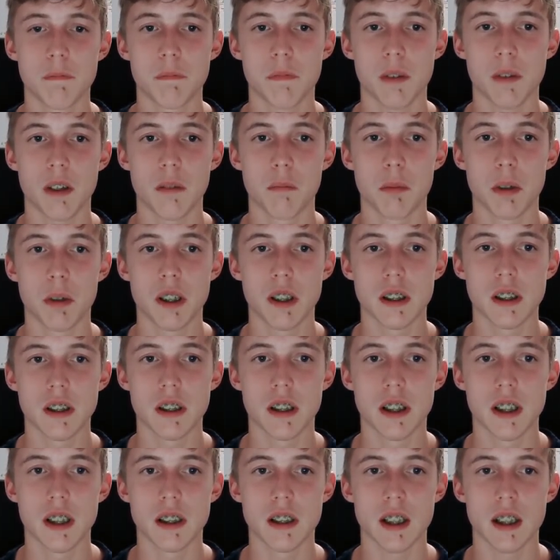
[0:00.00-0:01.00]
because
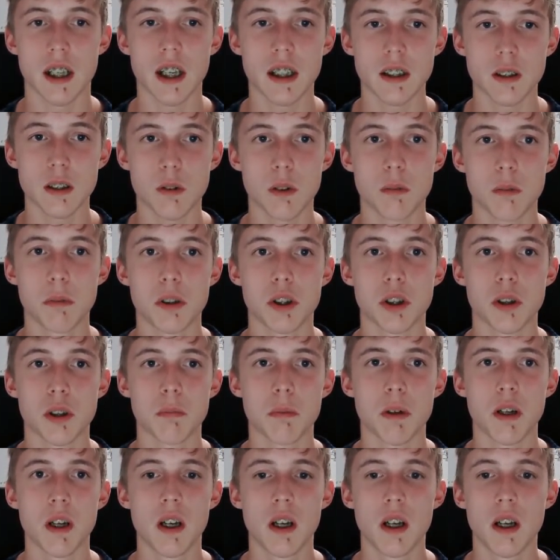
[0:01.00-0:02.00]
he has a light square
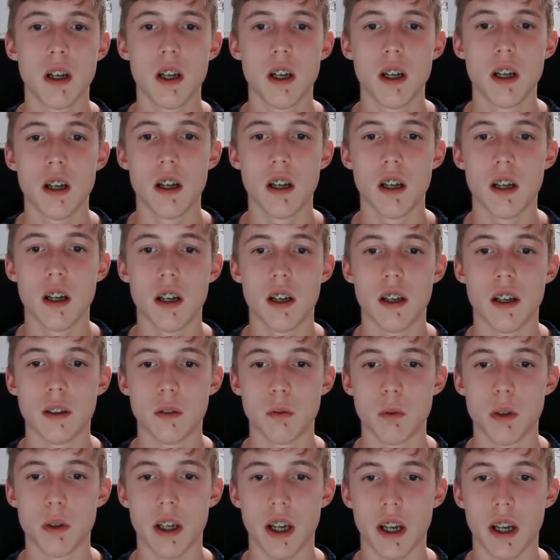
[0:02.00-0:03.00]
bishop, and
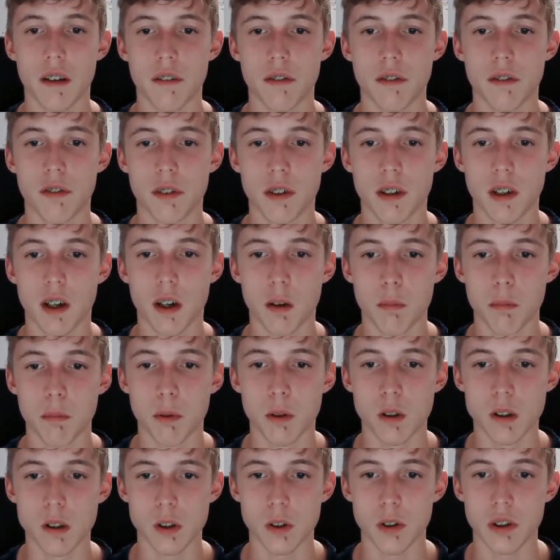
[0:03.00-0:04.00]
we have our
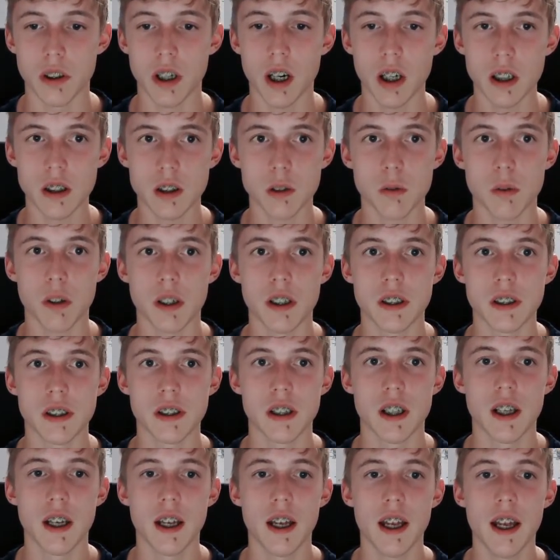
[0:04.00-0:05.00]
pawns on dark
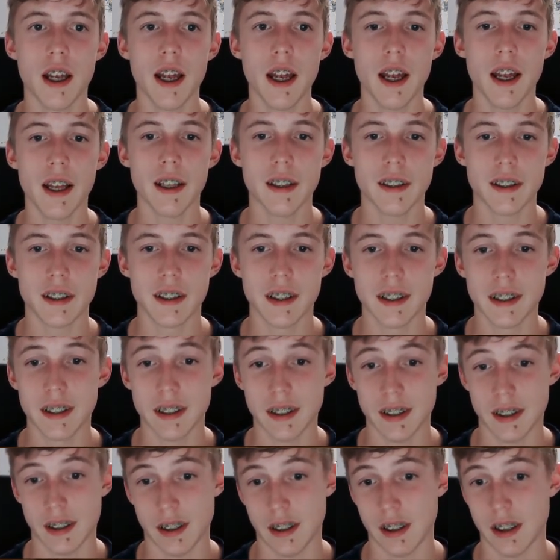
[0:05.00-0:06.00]
squares, and
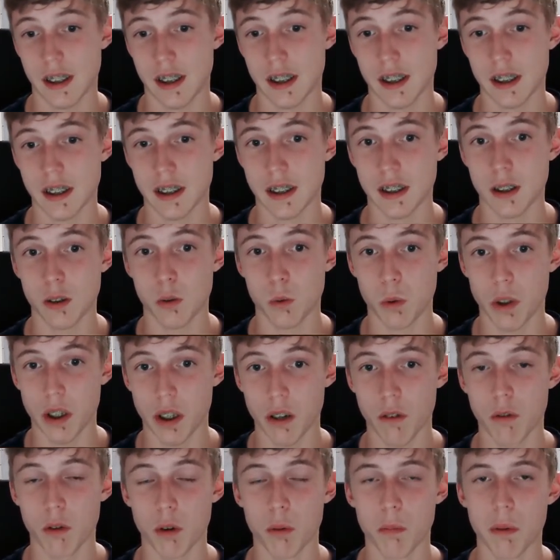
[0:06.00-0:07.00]
this is
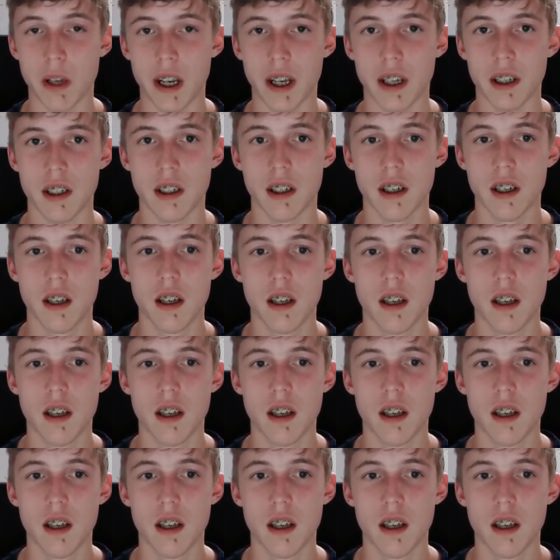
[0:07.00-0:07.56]
winning for black.